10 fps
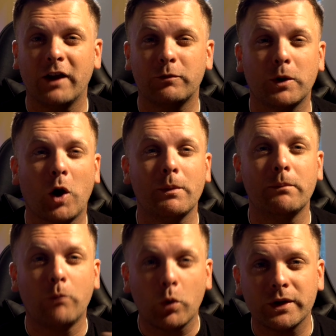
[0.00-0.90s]
it's
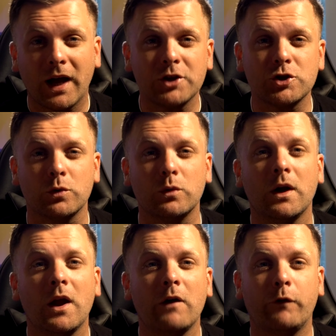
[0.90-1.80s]
becoming more natural
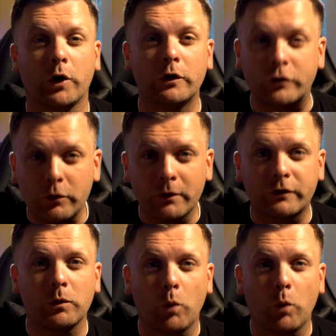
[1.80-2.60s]
for consumers to